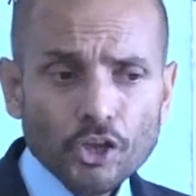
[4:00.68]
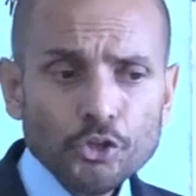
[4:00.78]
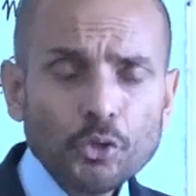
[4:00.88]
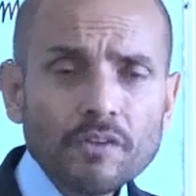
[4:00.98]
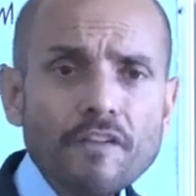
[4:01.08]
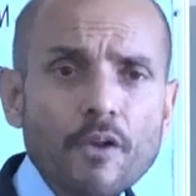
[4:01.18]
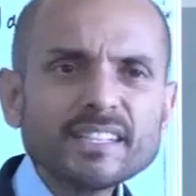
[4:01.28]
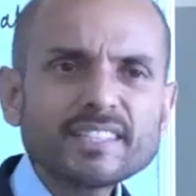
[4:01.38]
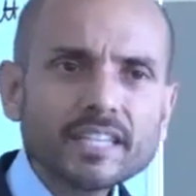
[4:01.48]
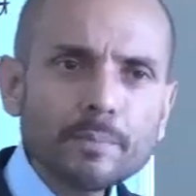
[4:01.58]
you can very
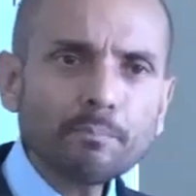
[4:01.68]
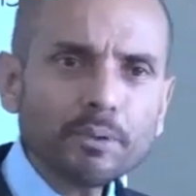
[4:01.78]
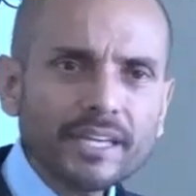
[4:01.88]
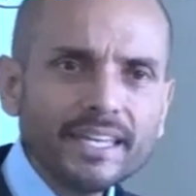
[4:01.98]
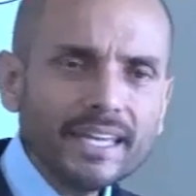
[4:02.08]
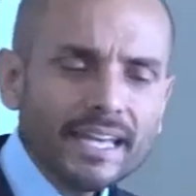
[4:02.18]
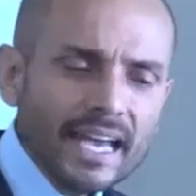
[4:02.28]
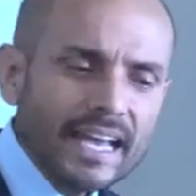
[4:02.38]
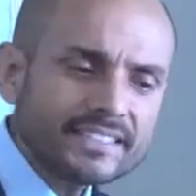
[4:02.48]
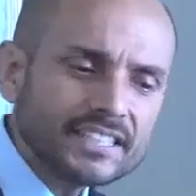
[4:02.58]
simply
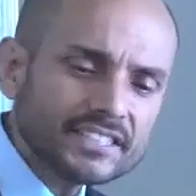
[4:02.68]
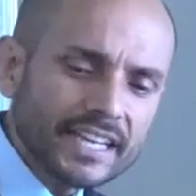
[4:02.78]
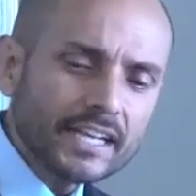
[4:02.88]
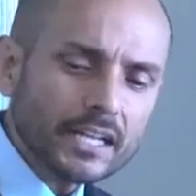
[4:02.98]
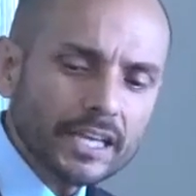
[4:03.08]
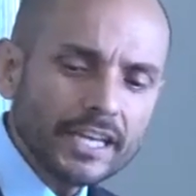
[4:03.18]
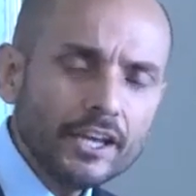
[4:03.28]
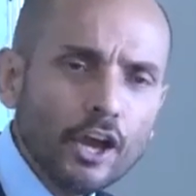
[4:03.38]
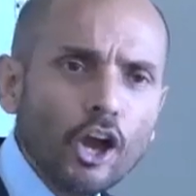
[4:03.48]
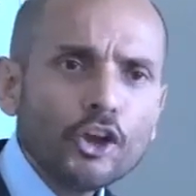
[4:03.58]
and succinctly
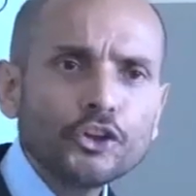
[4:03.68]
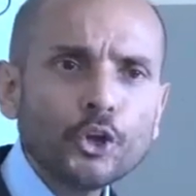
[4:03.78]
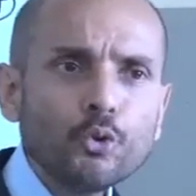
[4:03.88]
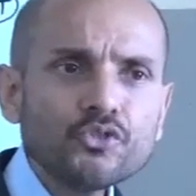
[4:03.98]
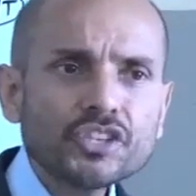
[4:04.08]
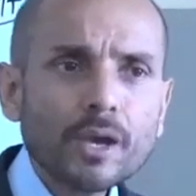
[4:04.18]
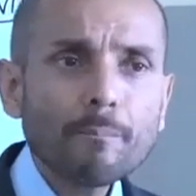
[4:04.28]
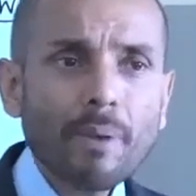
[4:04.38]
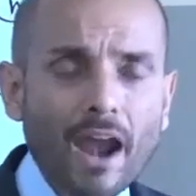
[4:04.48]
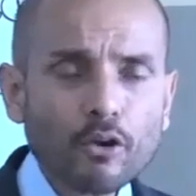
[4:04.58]
use
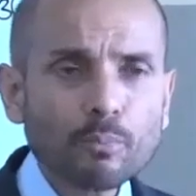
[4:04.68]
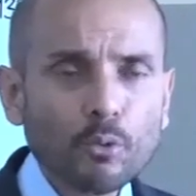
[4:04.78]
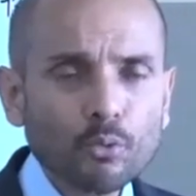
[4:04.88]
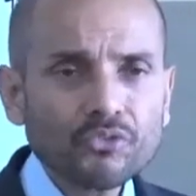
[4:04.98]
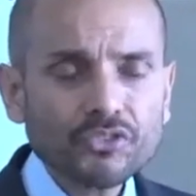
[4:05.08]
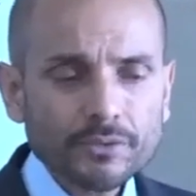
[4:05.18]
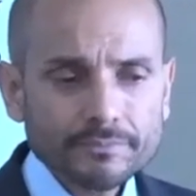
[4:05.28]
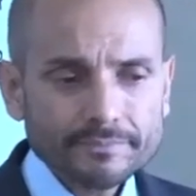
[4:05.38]
parables.